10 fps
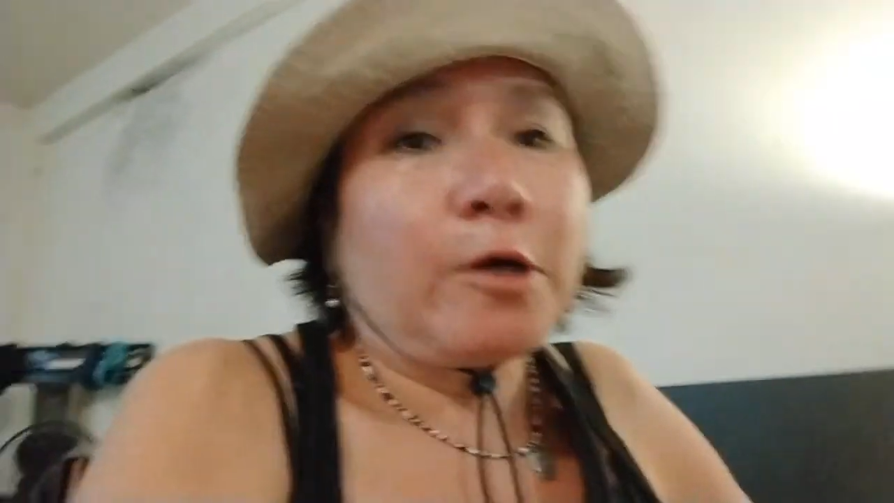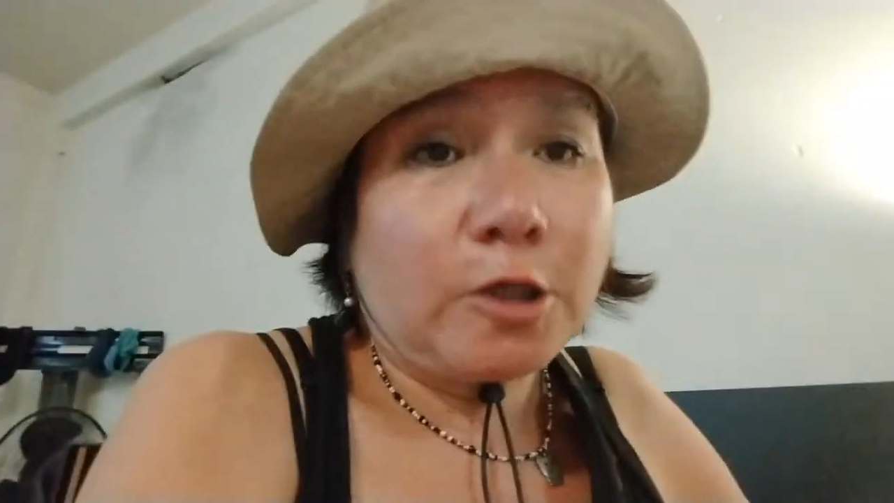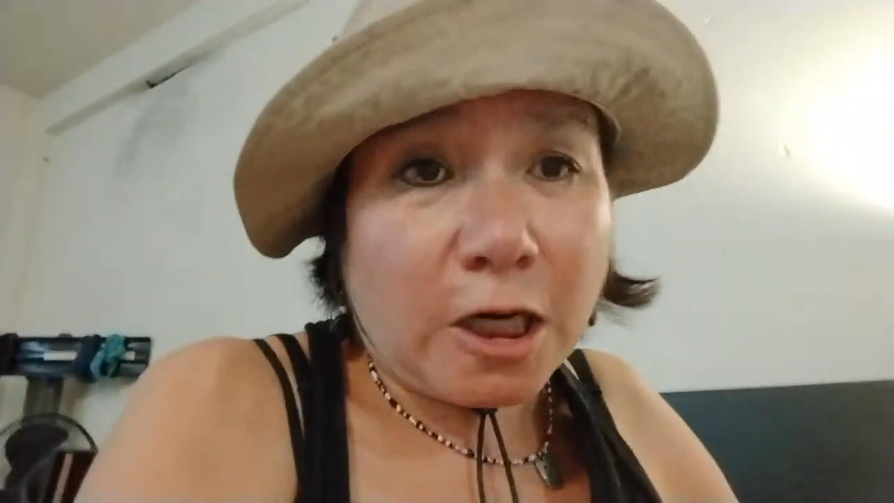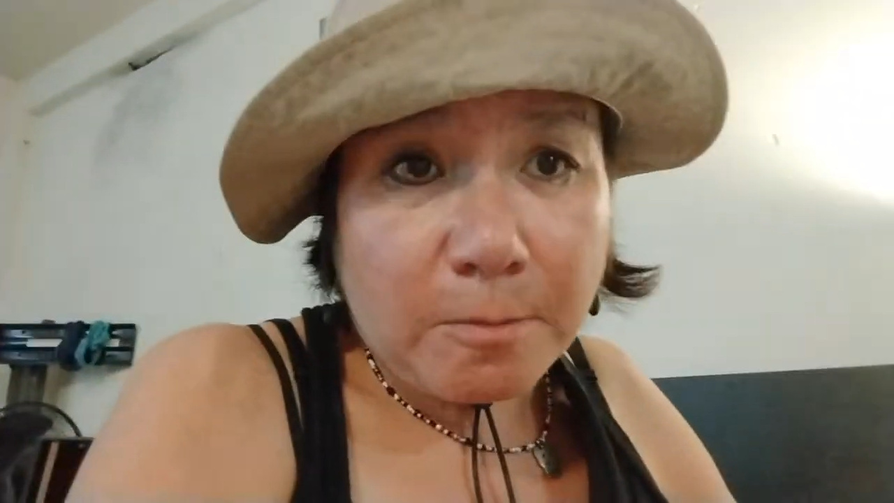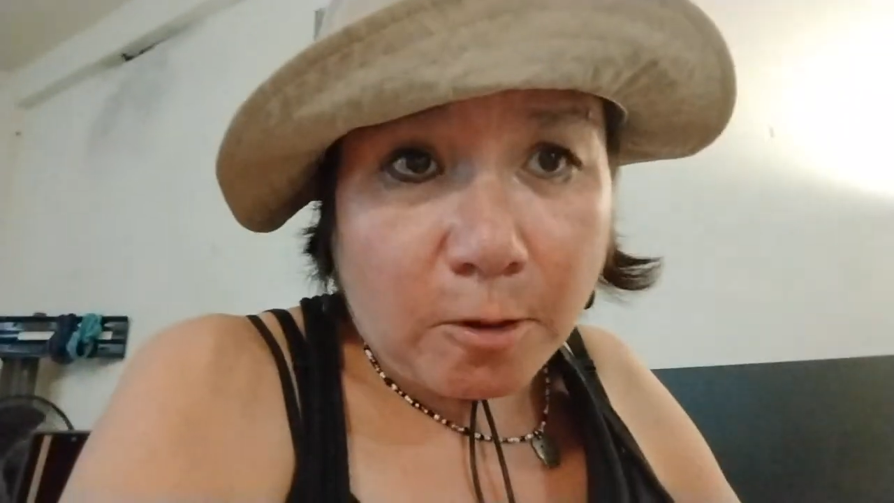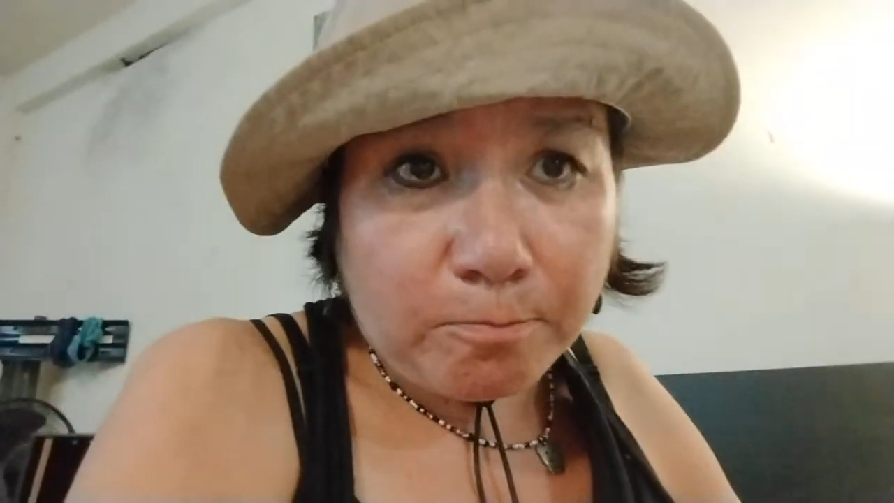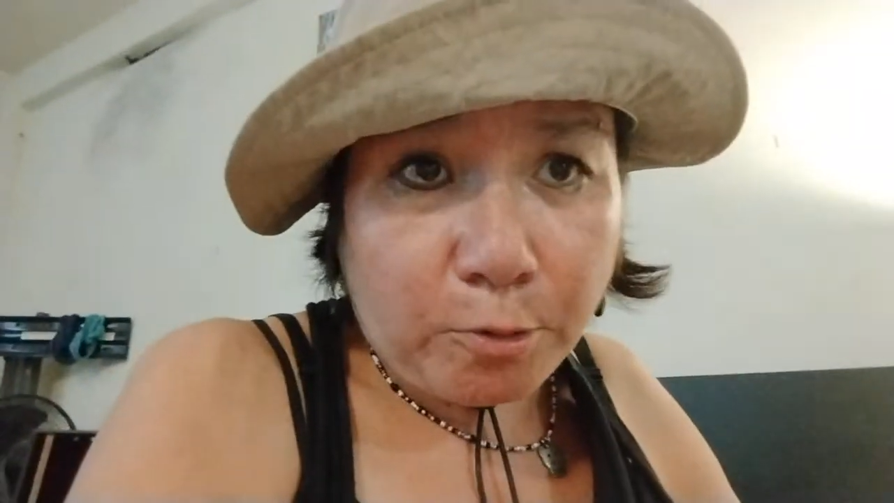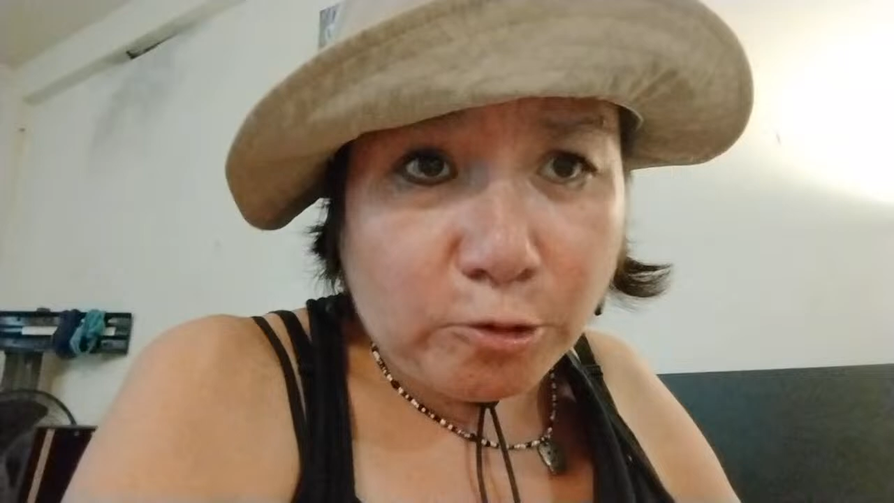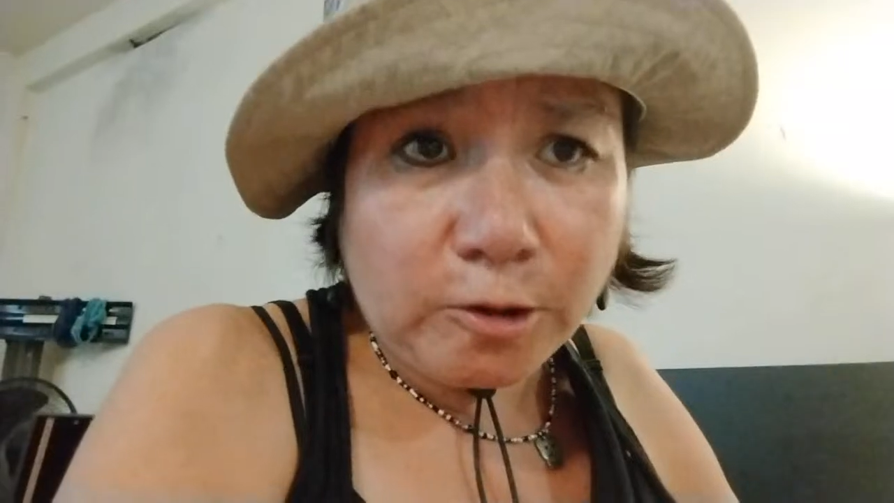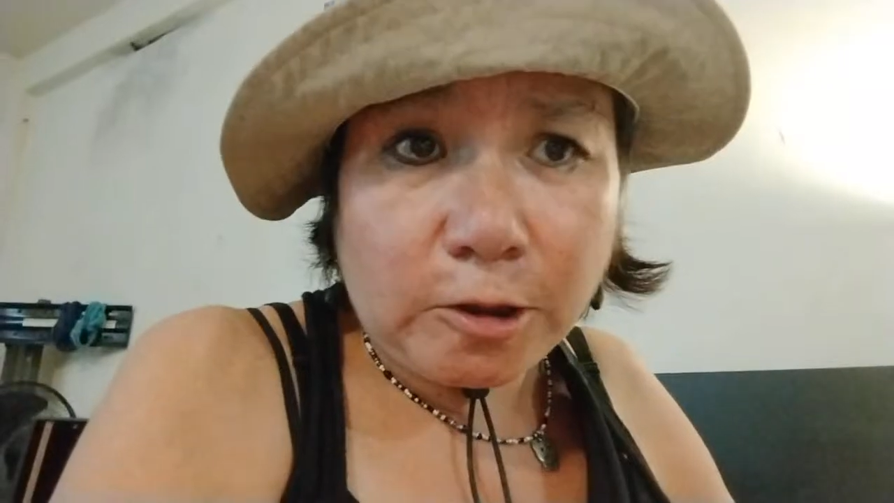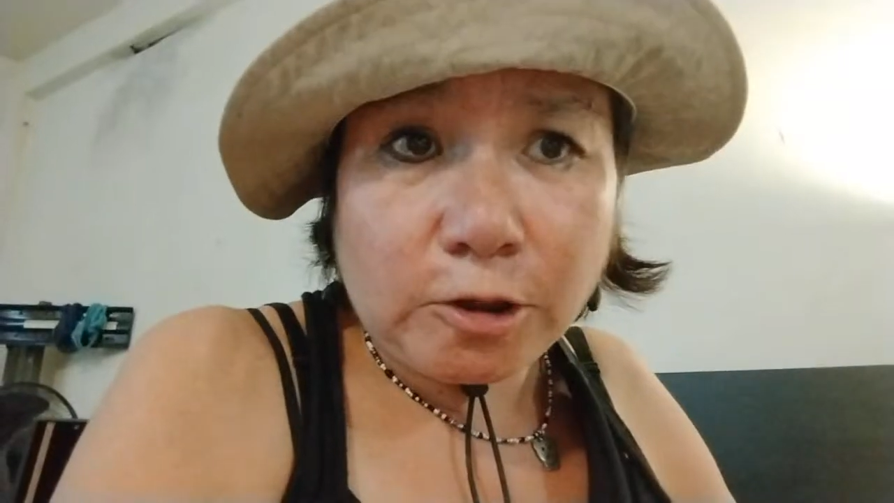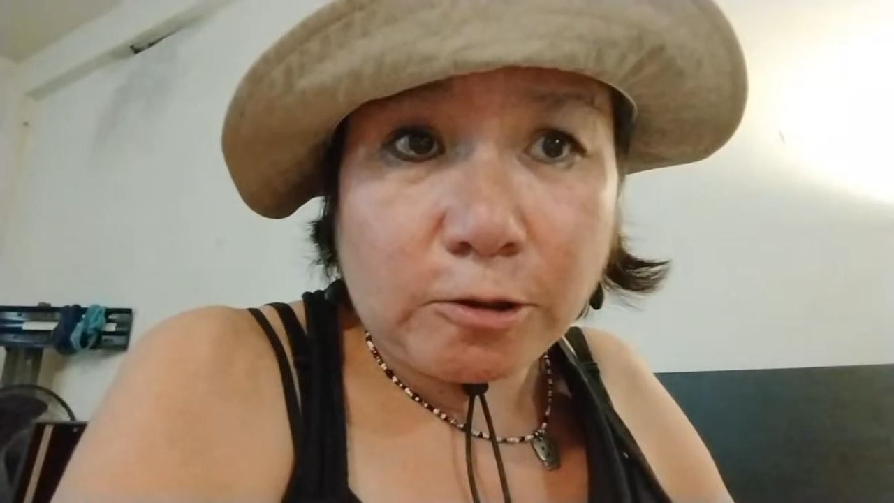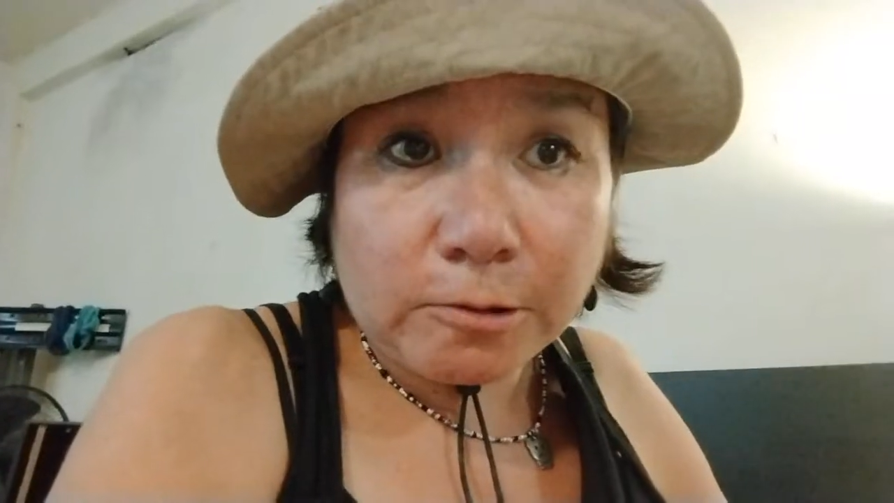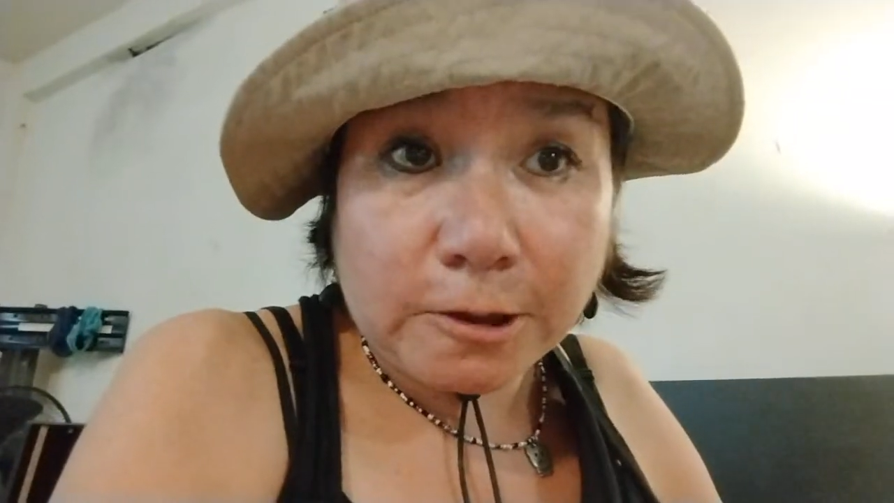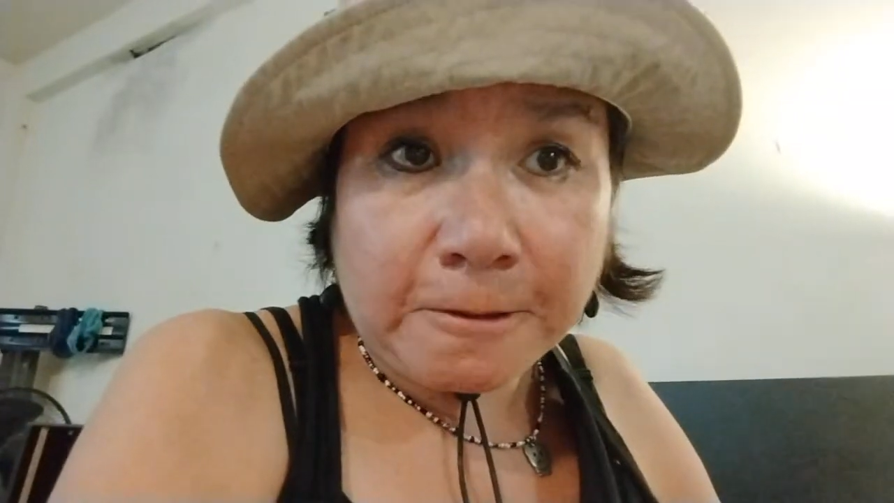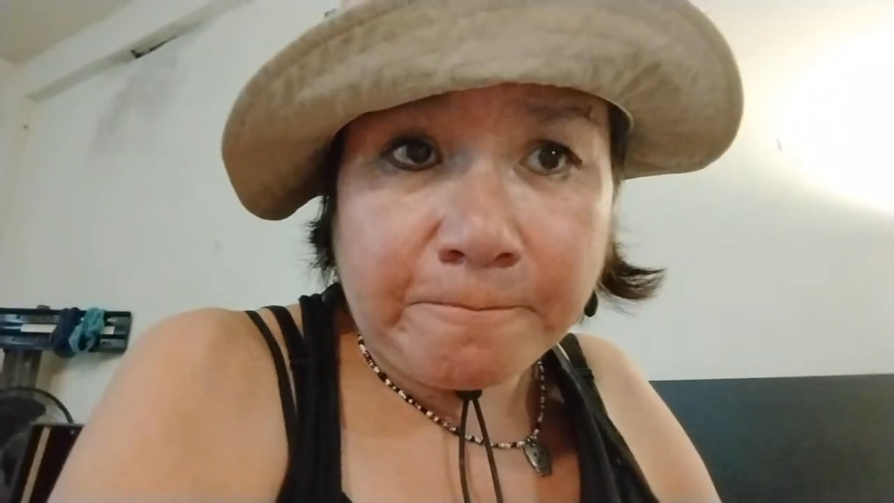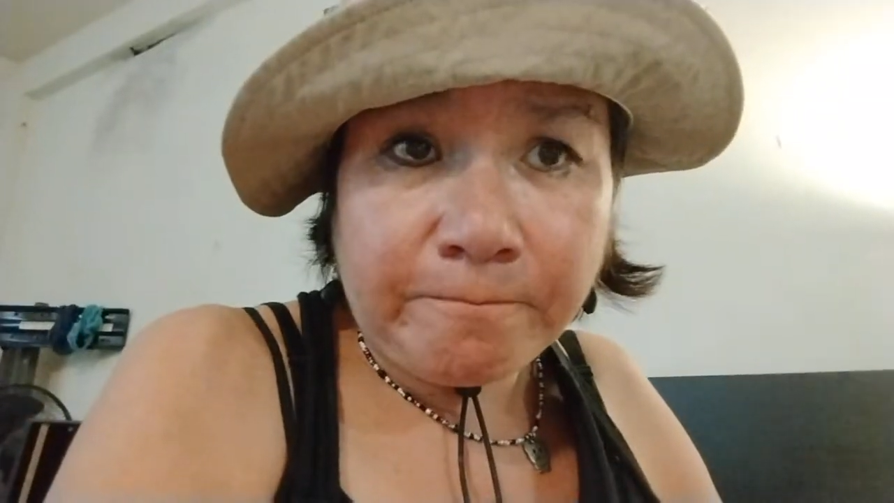going to talk about Booster Juice,